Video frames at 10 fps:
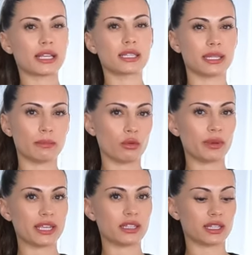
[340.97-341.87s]
like simple
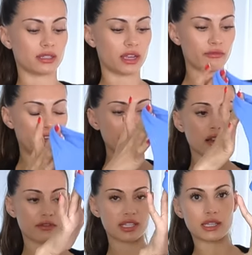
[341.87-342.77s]
pieces and I really
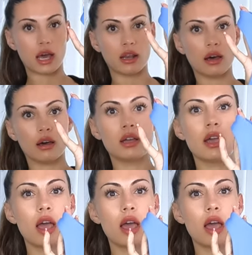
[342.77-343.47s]
love this colour.